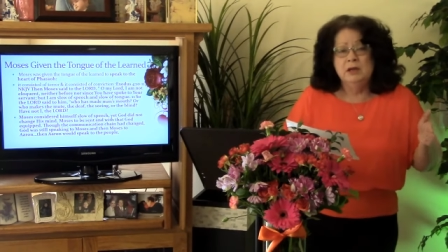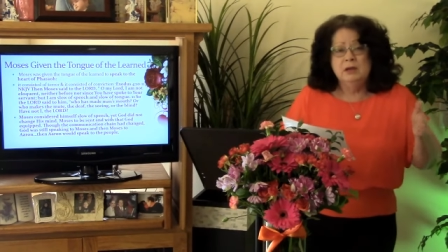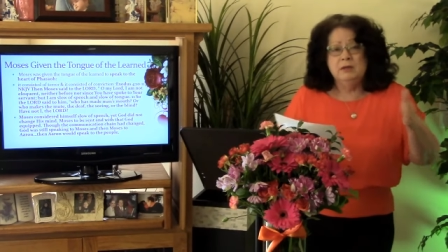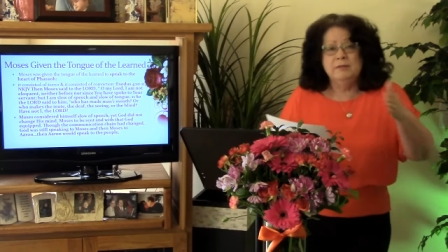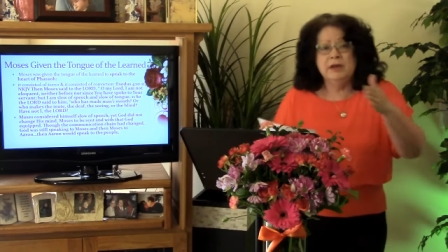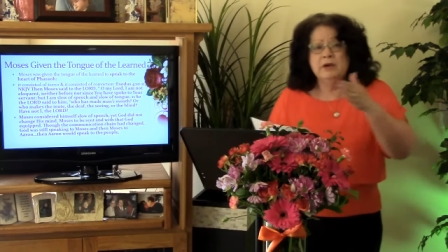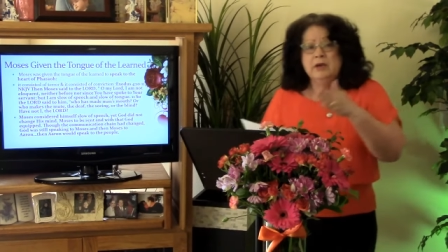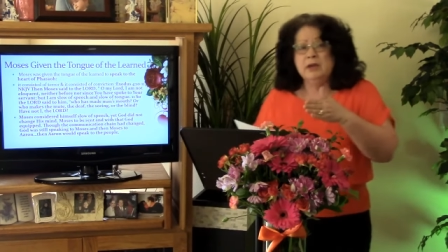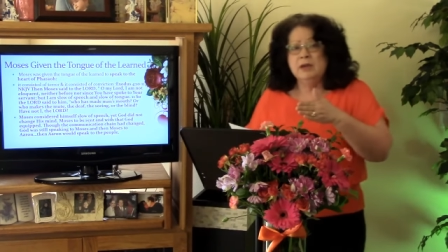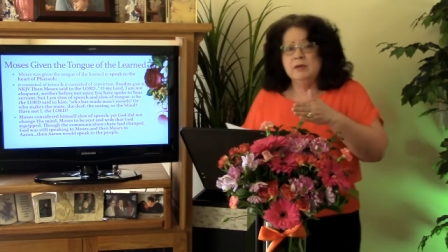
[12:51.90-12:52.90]
Right.
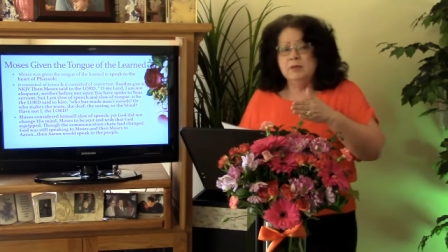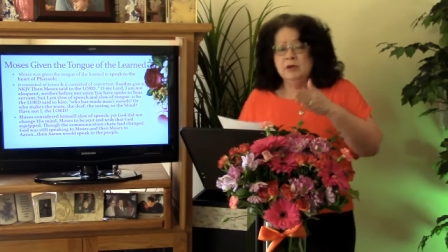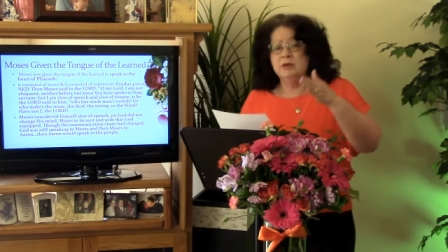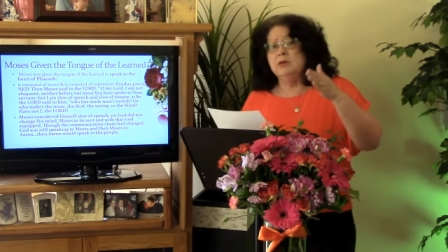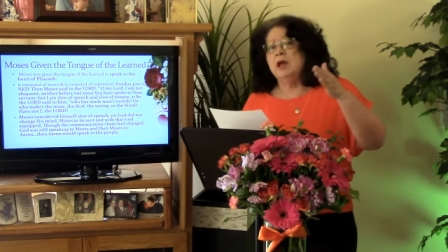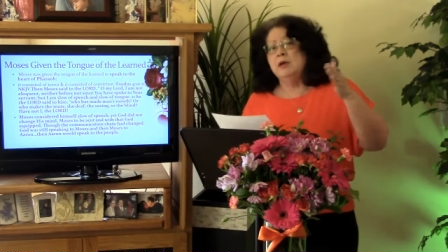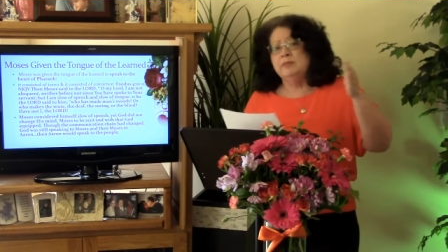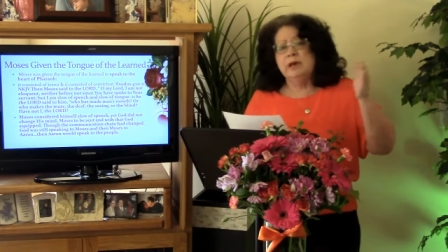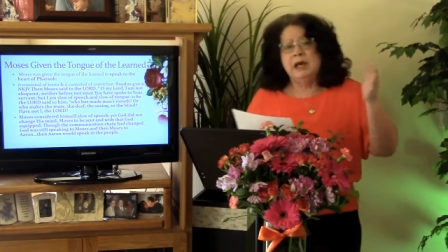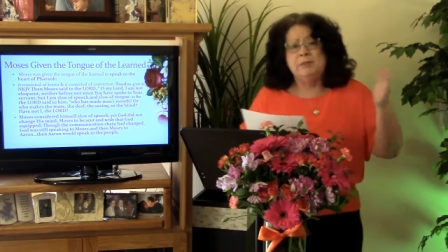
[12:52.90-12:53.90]
Miriam could
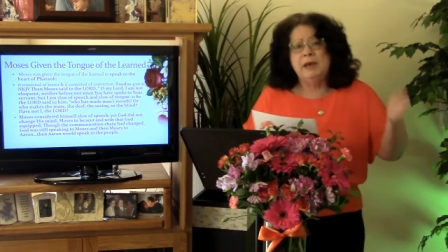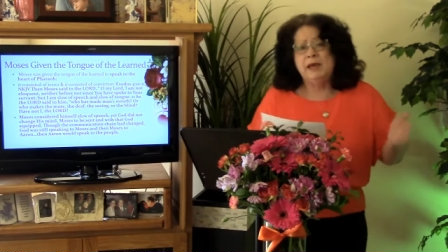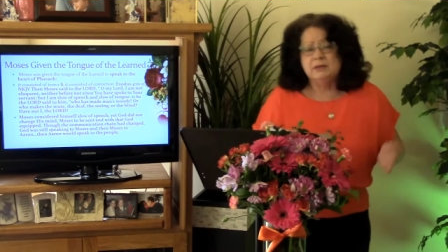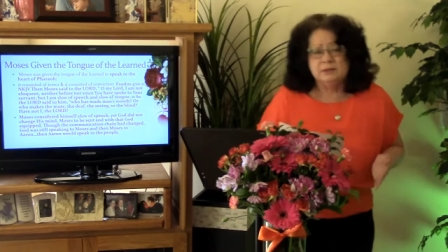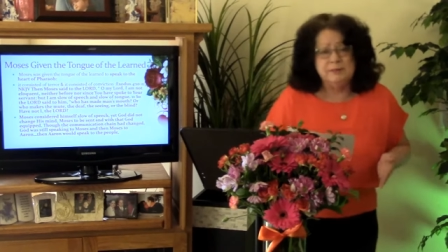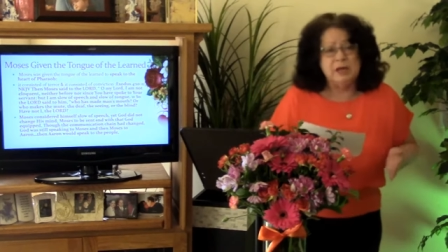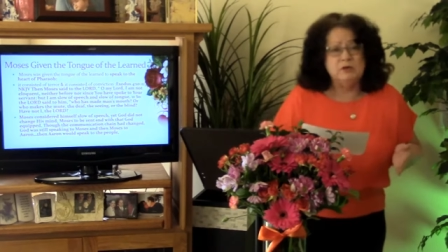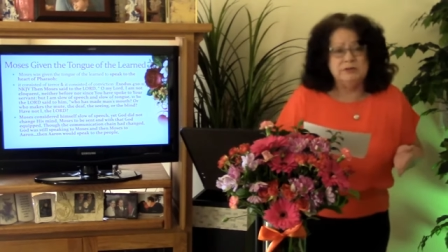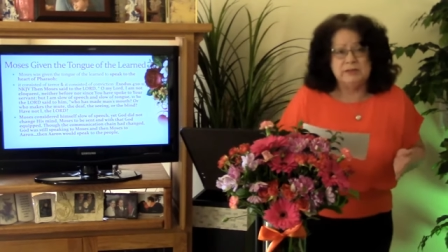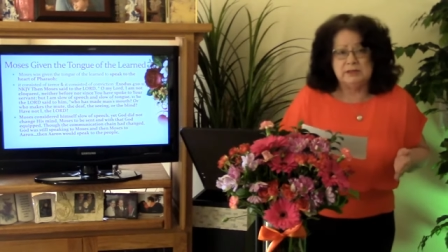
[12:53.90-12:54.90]
not bypass
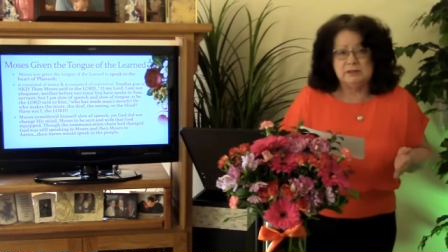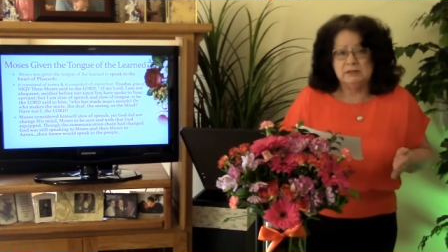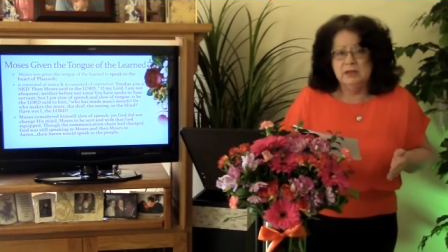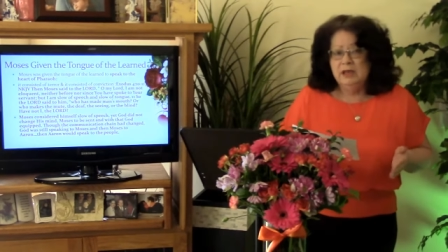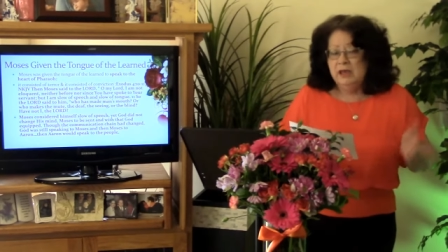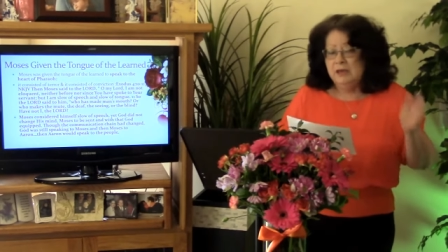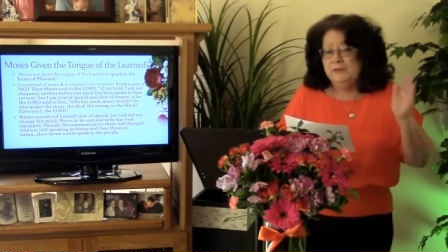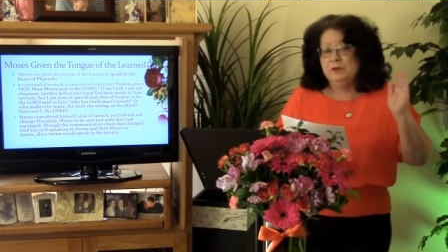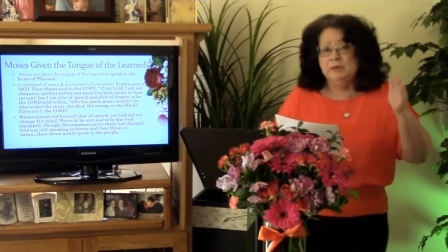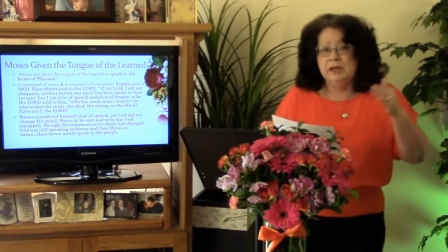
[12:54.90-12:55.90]
Moses. Right. If
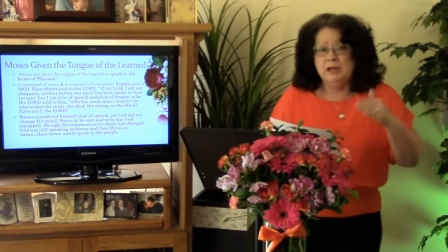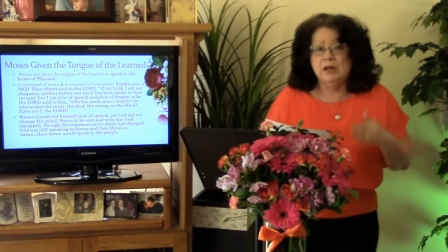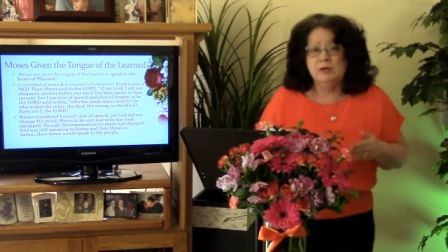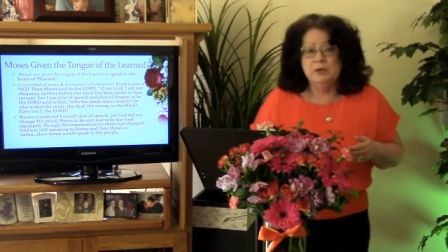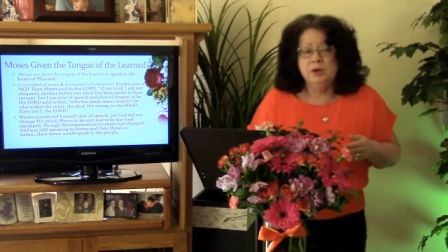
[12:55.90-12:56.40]
you read on